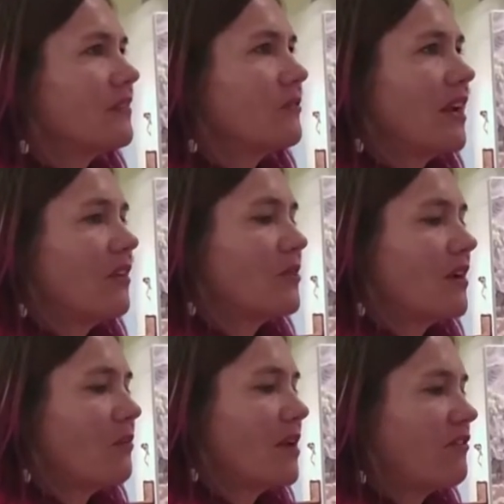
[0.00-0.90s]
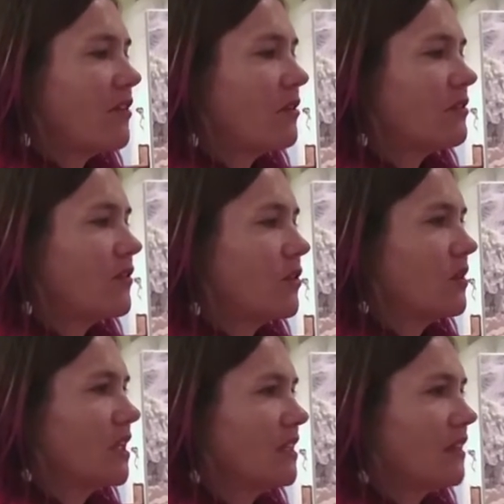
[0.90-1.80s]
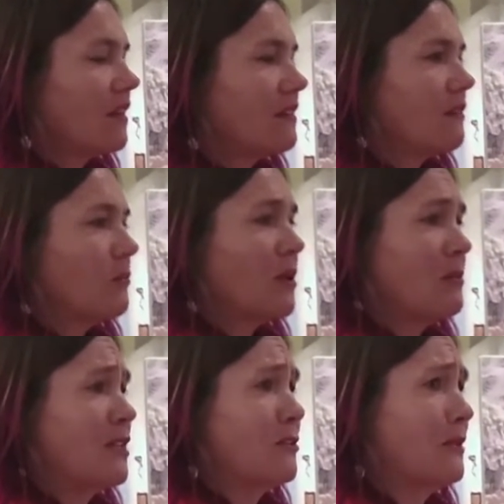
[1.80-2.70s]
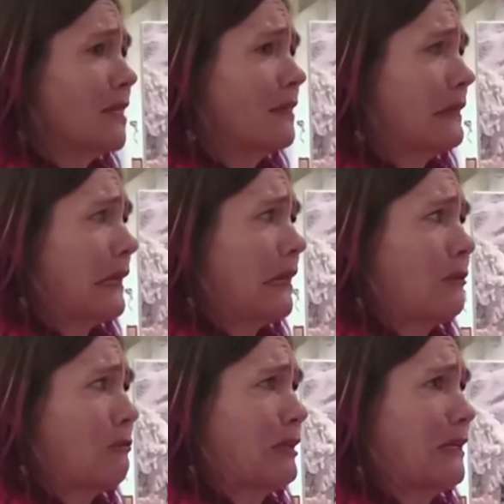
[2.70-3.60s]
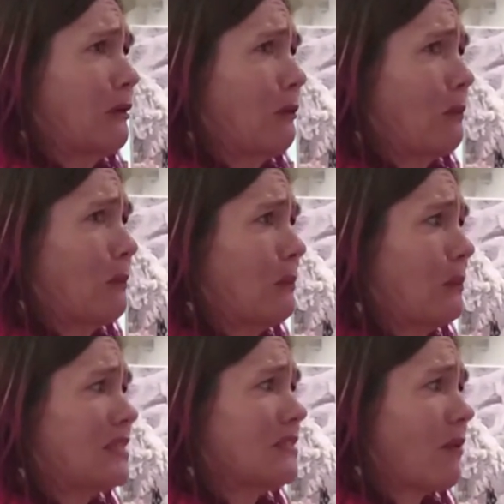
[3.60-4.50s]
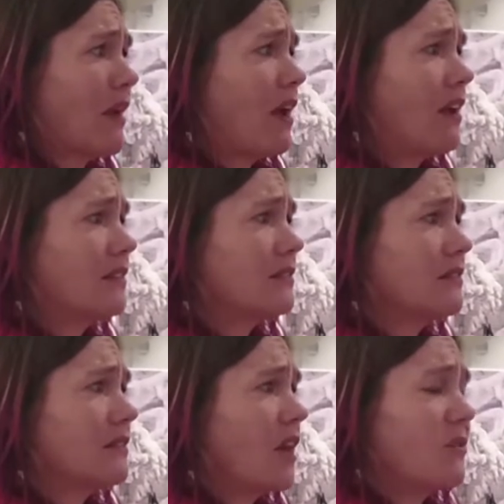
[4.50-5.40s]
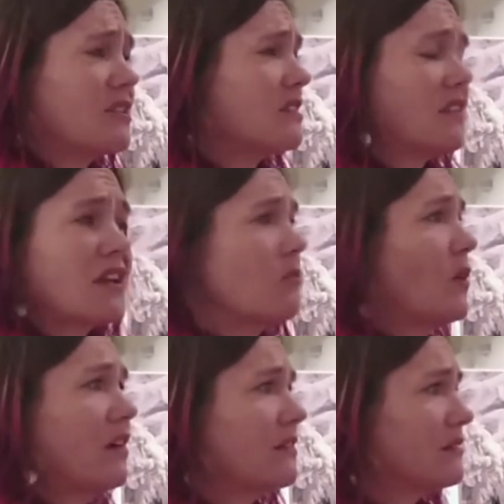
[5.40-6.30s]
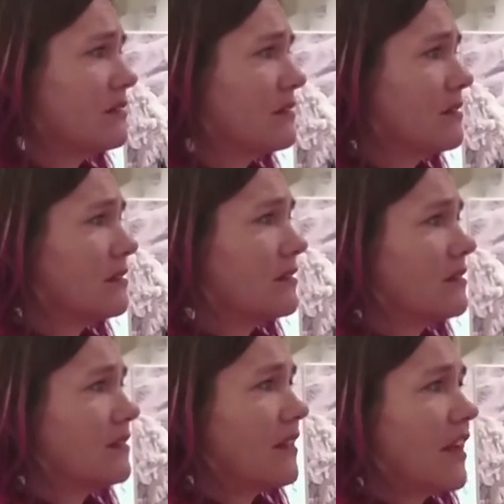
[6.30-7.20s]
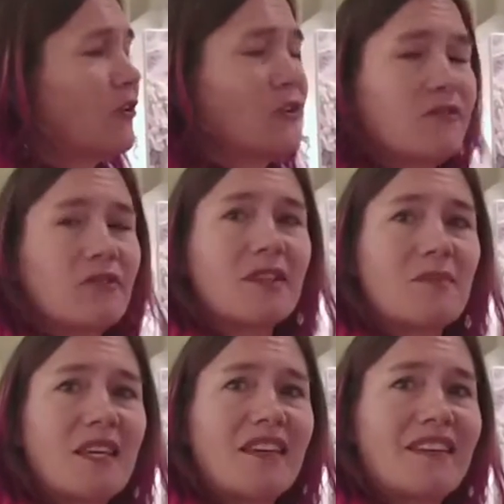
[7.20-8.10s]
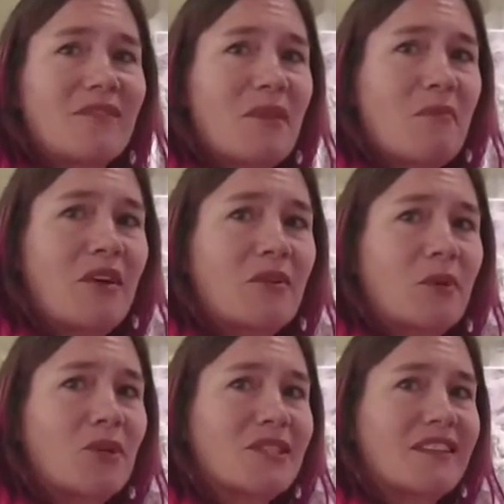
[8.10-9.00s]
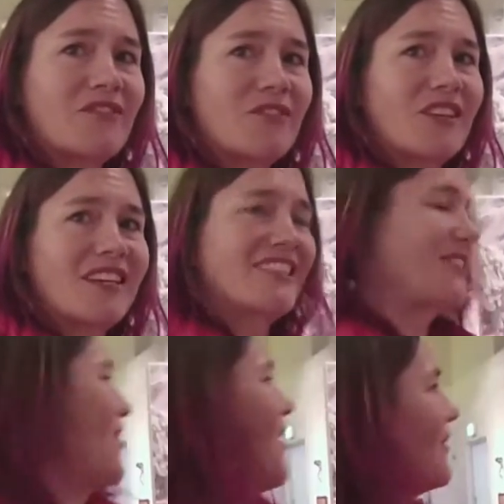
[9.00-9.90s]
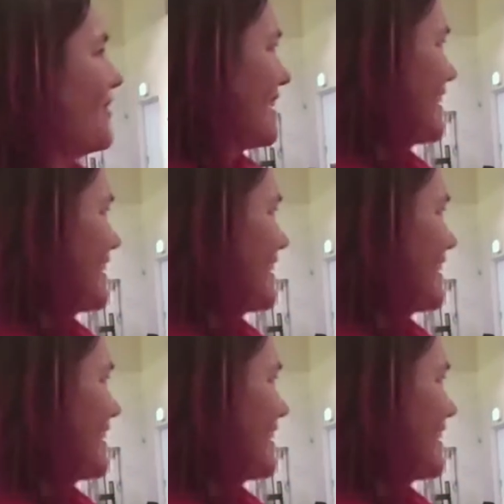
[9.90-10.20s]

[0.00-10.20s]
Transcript: when I were, whenever I would feel really like, what am I doing? And I don't really know what's going on. I would just think, well, I couldn't really be with a better person for this, you know?